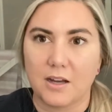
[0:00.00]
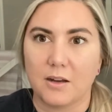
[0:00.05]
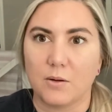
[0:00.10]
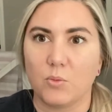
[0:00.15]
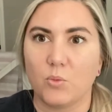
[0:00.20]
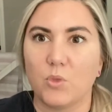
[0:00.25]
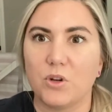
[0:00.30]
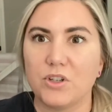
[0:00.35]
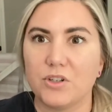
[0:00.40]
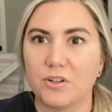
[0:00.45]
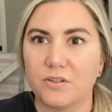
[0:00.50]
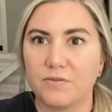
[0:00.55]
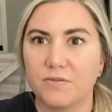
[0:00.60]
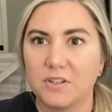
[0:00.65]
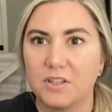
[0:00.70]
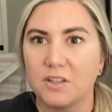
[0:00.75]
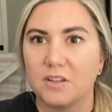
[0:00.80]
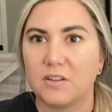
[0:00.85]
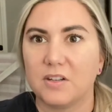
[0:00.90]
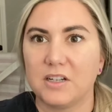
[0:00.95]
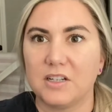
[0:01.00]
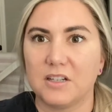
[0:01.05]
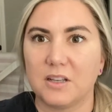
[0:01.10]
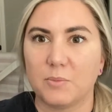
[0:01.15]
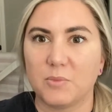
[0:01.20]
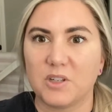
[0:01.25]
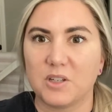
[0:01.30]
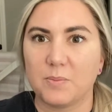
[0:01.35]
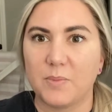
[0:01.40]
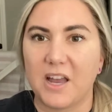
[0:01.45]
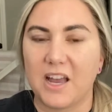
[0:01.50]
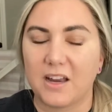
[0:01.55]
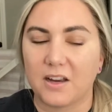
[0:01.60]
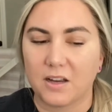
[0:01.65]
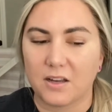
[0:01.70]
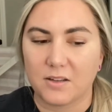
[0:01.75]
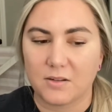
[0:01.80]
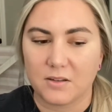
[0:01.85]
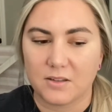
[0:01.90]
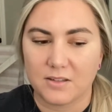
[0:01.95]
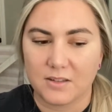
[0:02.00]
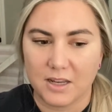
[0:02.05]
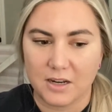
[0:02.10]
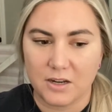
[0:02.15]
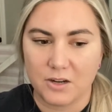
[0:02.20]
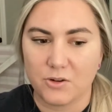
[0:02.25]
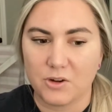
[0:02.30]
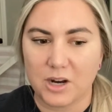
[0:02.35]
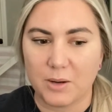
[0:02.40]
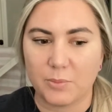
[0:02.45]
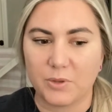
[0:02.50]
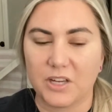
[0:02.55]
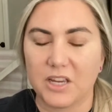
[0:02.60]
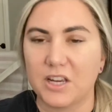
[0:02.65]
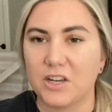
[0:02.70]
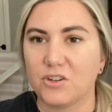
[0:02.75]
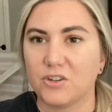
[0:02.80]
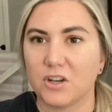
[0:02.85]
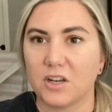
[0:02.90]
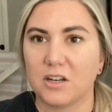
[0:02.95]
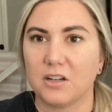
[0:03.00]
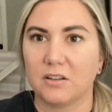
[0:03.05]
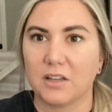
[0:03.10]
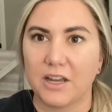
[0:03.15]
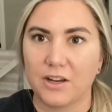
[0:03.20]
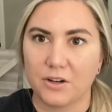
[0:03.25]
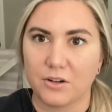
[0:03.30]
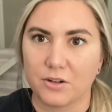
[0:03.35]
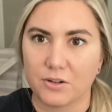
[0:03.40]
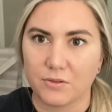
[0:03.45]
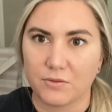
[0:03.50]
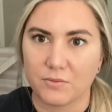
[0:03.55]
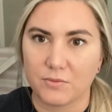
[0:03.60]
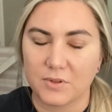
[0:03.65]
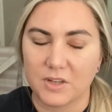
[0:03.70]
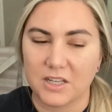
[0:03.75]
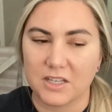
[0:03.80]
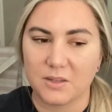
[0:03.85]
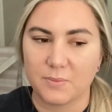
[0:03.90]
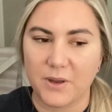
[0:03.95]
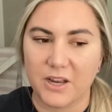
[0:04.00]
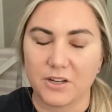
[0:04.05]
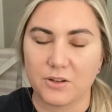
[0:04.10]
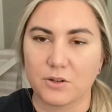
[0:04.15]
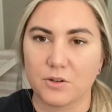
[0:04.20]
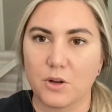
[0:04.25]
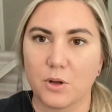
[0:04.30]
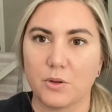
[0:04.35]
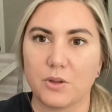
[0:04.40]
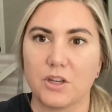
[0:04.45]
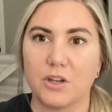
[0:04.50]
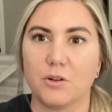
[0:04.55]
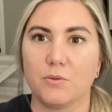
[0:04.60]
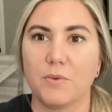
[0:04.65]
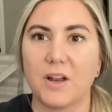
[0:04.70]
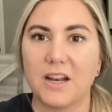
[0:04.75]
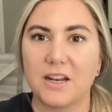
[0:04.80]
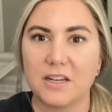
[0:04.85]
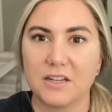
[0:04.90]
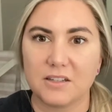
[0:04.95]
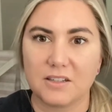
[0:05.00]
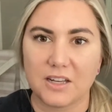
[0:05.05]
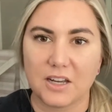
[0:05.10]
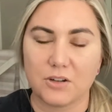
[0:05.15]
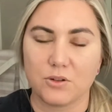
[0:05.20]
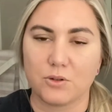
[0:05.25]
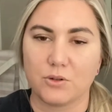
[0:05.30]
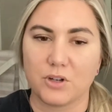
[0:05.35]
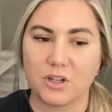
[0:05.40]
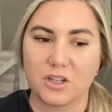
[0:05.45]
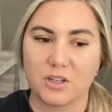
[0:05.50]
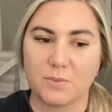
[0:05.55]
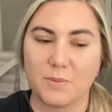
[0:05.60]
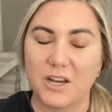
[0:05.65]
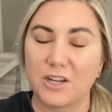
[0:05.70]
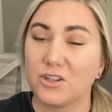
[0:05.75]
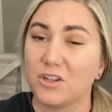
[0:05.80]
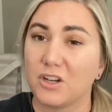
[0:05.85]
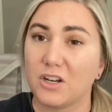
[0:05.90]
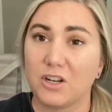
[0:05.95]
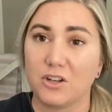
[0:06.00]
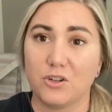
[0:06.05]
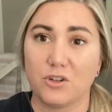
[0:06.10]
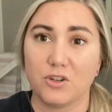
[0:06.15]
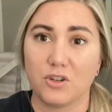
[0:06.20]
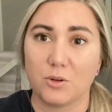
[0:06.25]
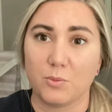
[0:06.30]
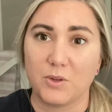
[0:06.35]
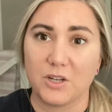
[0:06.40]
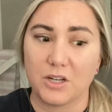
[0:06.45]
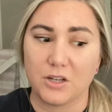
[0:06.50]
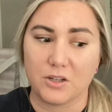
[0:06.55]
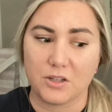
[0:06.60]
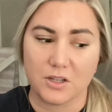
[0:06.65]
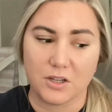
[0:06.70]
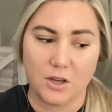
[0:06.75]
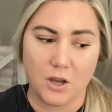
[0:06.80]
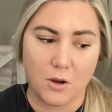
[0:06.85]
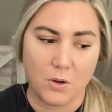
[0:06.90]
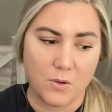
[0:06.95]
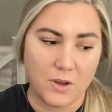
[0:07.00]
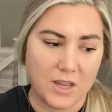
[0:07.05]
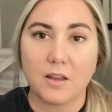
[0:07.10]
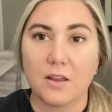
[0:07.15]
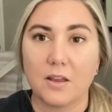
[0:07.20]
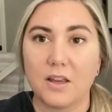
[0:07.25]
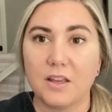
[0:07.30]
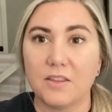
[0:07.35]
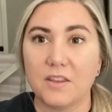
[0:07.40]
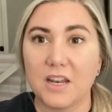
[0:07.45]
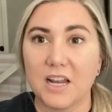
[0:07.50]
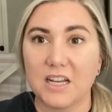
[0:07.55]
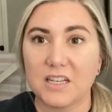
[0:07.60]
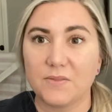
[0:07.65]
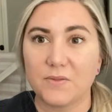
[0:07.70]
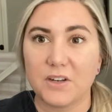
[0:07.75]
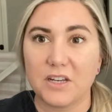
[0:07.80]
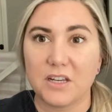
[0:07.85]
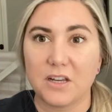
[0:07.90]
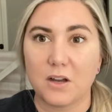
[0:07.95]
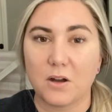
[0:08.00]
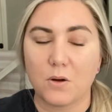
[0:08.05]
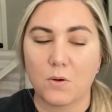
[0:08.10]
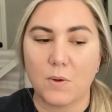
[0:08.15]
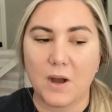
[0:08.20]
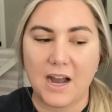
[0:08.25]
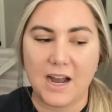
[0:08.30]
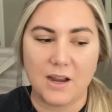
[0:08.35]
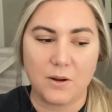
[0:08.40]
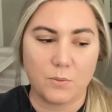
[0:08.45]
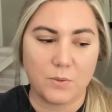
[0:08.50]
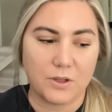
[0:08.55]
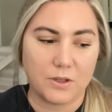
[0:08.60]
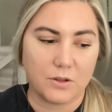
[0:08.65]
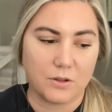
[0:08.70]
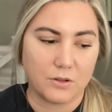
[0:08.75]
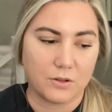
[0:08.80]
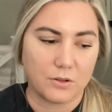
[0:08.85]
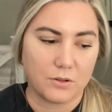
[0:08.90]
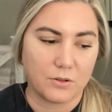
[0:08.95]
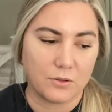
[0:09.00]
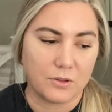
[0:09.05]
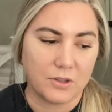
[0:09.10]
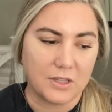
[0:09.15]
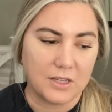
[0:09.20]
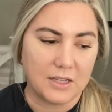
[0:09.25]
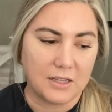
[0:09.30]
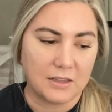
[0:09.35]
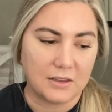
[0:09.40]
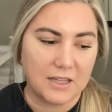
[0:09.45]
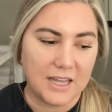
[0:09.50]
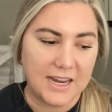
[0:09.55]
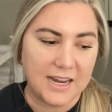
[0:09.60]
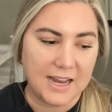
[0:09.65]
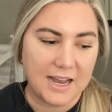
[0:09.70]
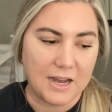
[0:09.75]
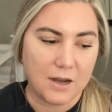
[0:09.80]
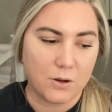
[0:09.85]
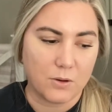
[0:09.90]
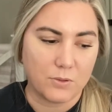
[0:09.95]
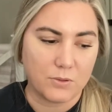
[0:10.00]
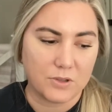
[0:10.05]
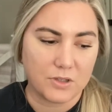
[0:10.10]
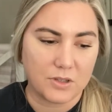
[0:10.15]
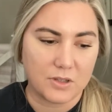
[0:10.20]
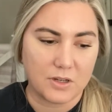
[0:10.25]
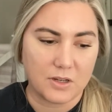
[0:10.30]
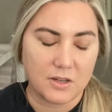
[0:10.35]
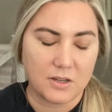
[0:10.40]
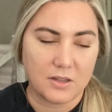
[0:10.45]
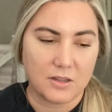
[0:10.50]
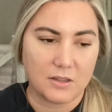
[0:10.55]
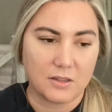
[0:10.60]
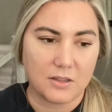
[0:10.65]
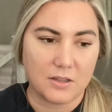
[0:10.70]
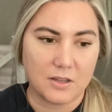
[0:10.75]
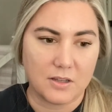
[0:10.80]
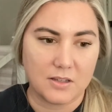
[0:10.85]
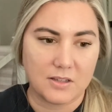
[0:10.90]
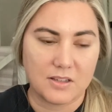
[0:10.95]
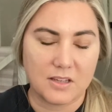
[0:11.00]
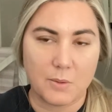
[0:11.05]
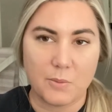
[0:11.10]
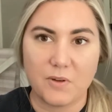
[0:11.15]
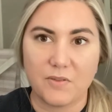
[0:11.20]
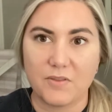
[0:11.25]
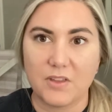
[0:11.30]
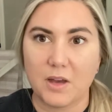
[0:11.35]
once your facility is up to spec, send in your application, let your inspector know that you're ready, schedule your inspection, and you should be good to go. In the next video, I will lay out some of the